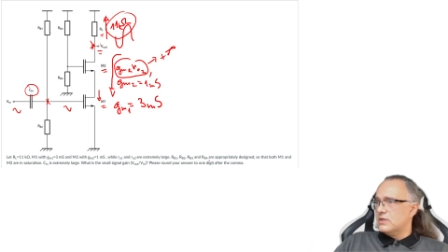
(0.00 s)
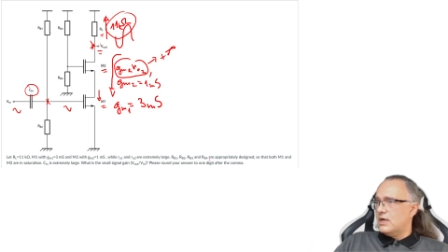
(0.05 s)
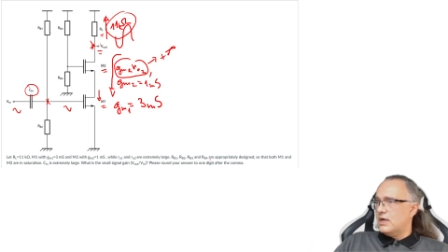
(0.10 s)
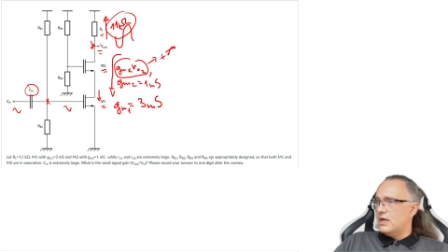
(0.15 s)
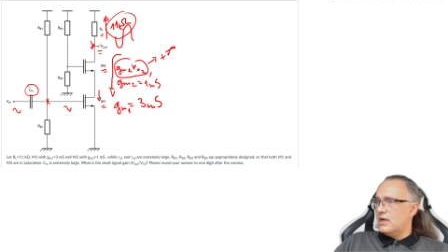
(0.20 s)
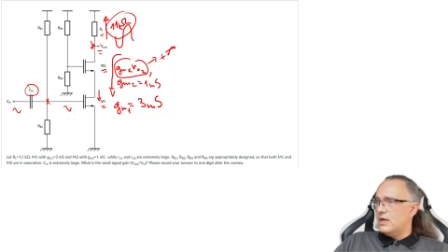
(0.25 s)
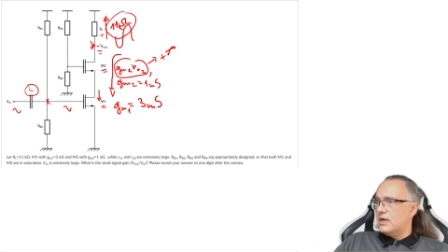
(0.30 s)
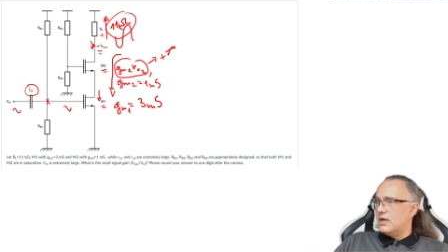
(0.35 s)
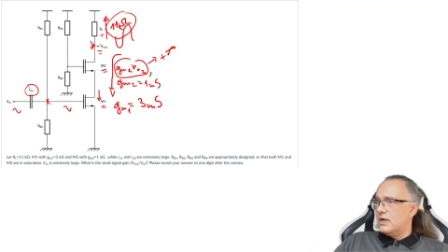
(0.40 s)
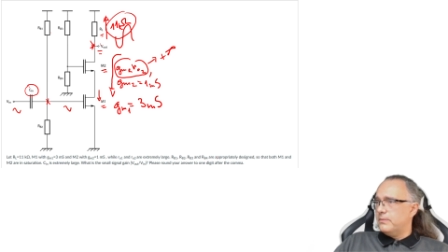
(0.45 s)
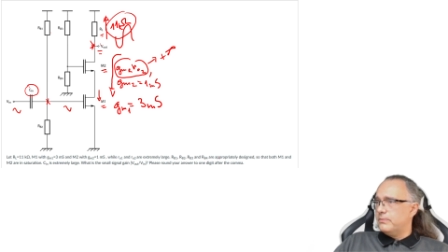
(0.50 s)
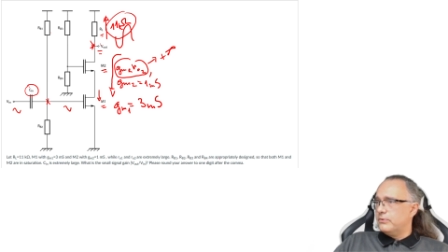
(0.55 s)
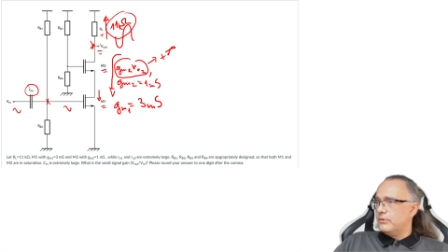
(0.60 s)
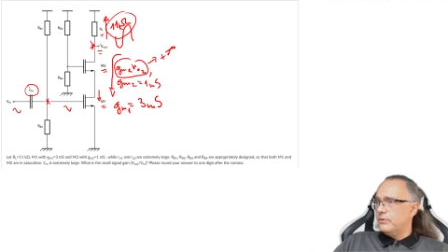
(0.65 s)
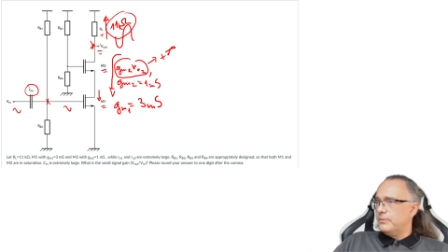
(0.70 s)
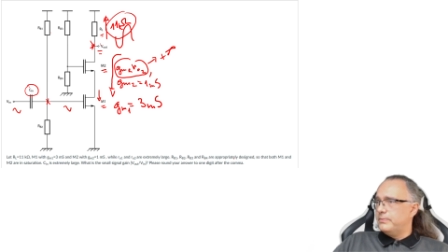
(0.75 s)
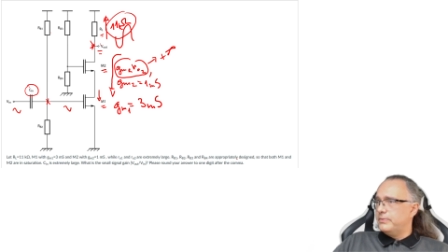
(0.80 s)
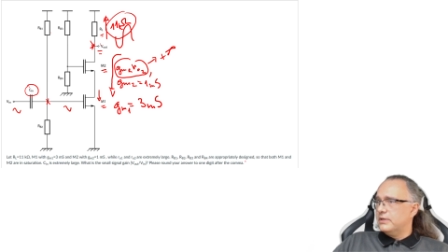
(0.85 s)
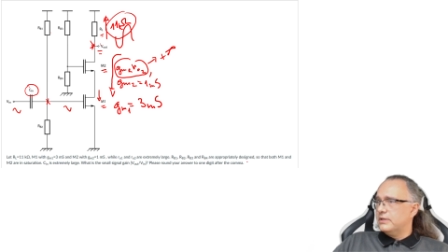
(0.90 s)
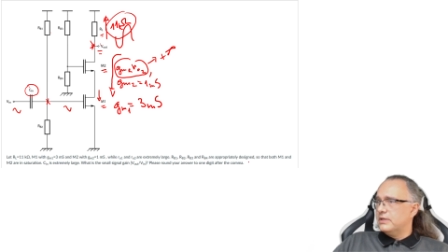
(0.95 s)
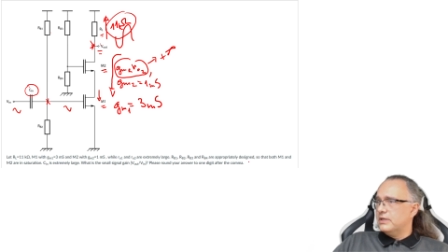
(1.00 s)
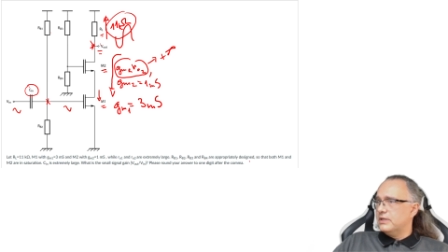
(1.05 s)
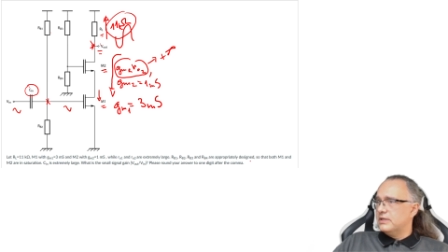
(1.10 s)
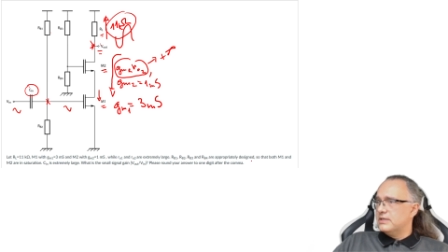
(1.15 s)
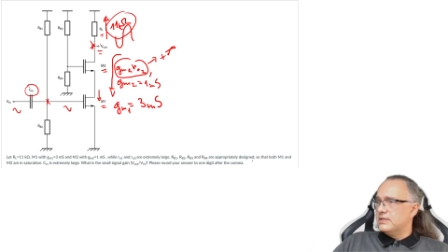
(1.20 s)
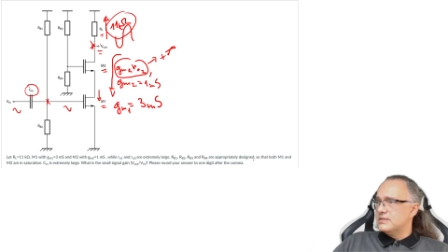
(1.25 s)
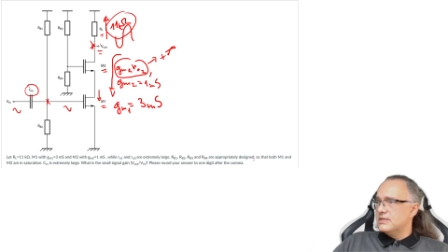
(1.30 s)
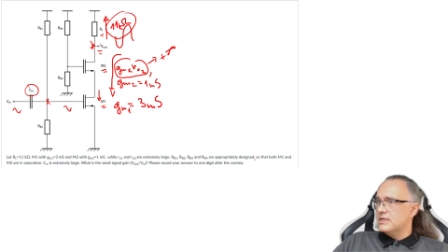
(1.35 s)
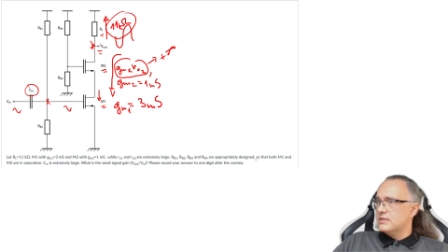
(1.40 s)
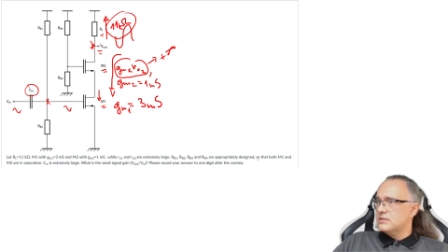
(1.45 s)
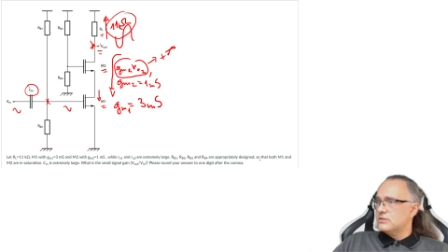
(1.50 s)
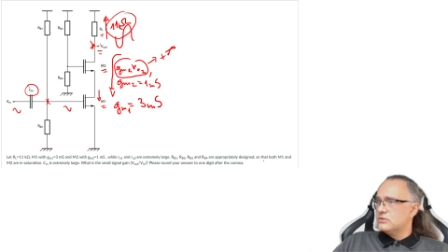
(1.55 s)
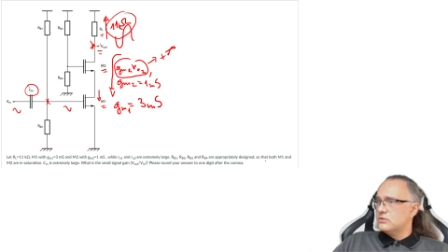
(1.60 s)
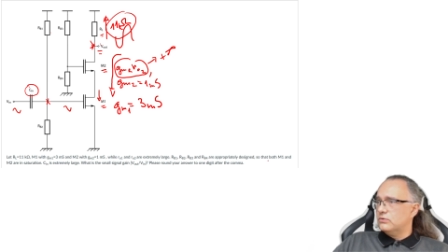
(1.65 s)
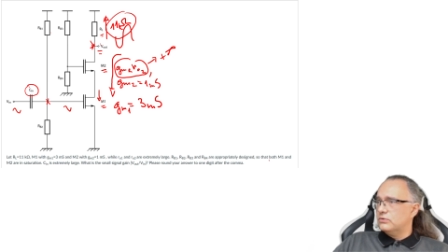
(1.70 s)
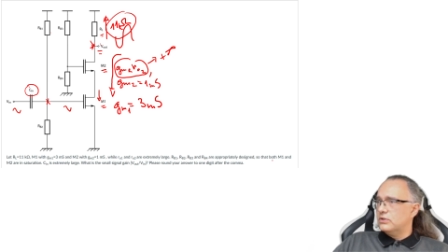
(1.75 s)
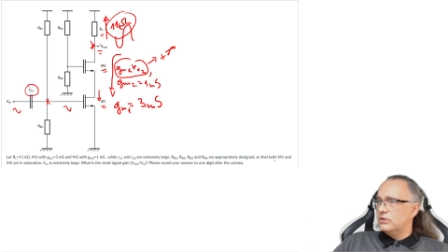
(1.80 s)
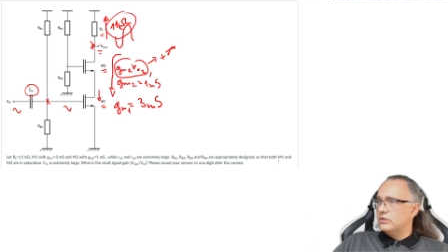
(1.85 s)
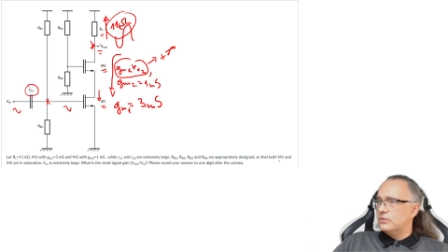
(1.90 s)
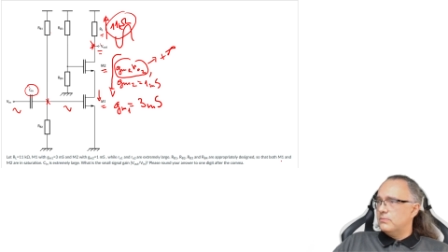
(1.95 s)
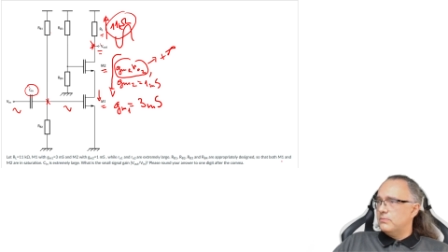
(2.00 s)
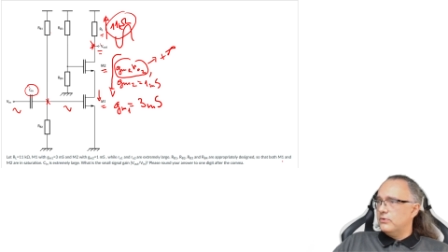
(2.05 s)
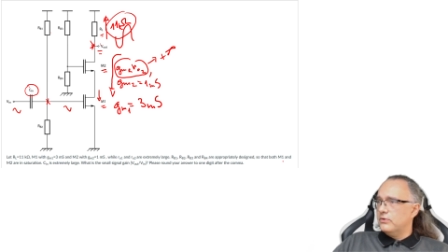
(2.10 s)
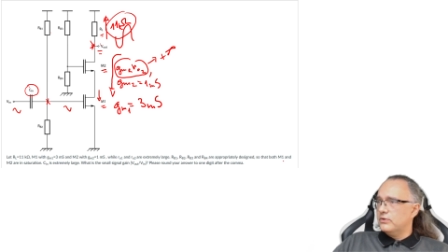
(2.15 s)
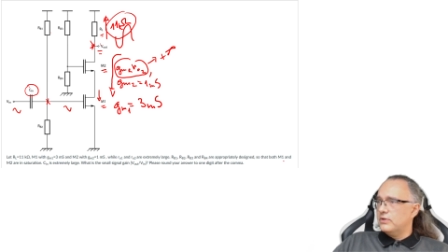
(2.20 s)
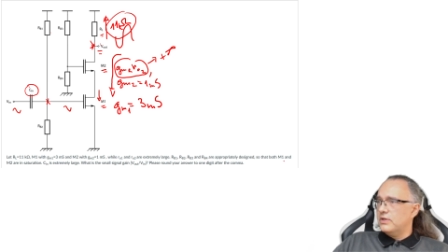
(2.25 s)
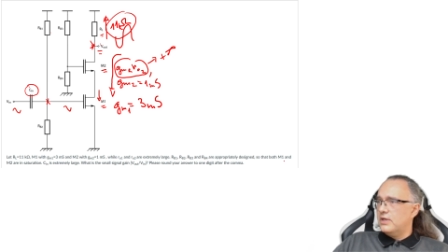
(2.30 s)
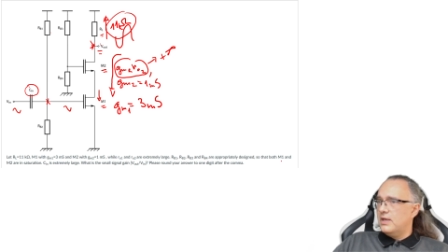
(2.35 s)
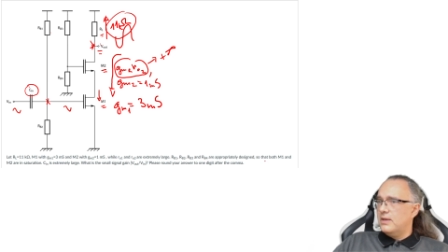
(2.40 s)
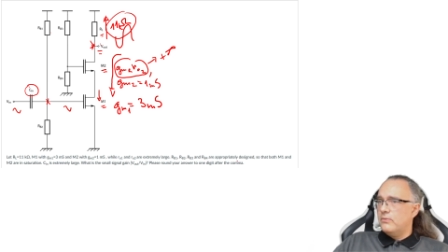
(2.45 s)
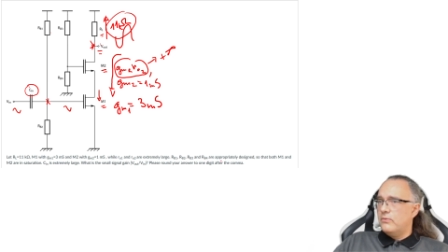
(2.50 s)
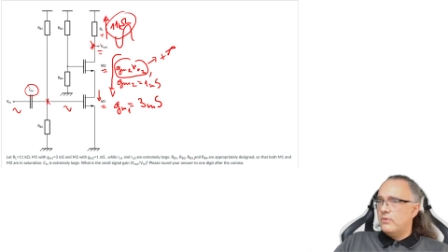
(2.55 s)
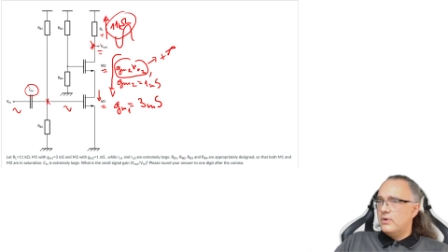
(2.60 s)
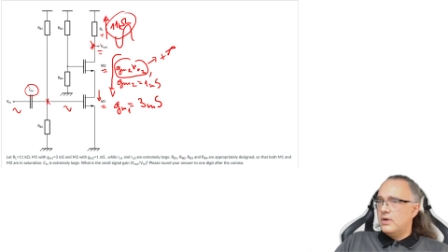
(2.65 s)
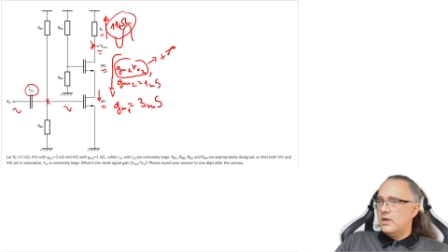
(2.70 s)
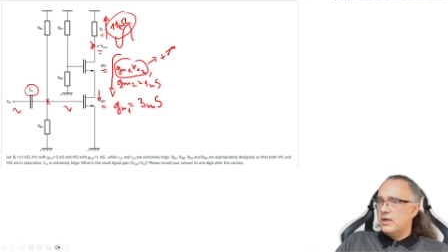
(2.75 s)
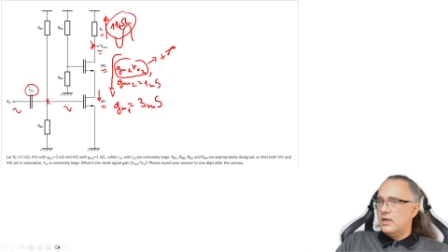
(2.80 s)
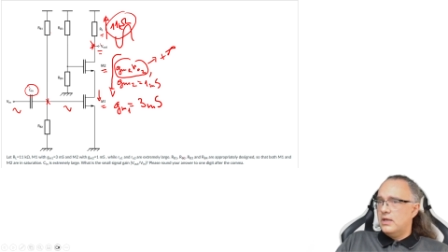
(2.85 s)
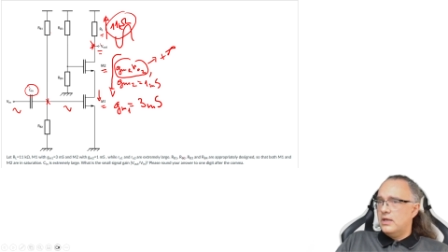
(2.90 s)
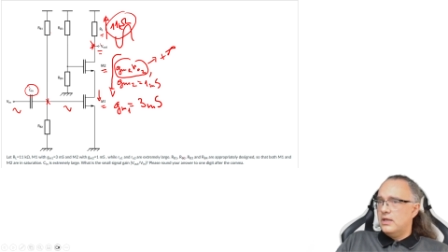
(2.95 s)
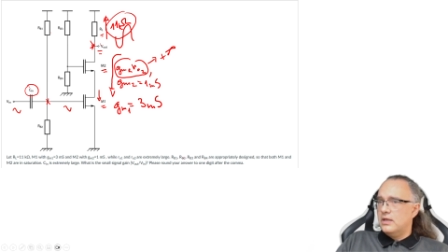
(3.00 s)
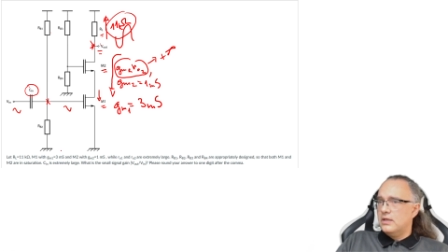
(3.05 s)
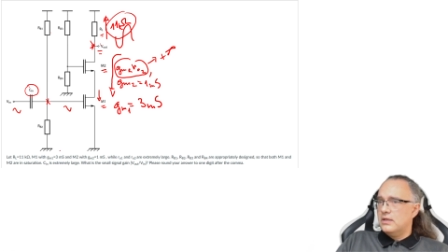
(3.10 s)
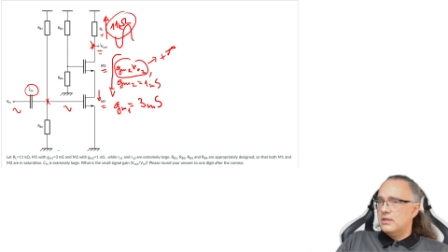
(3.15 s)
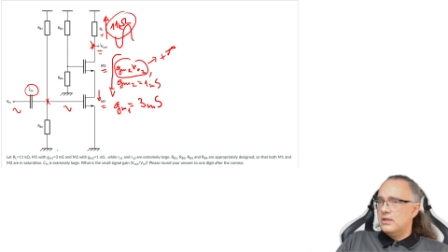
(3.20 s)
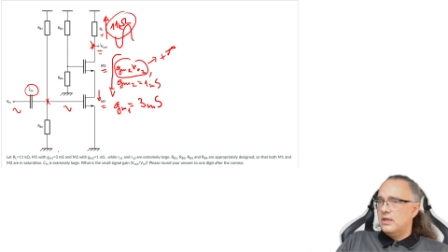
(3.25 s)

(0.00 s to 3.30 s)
are appropriately designed so that both M1 and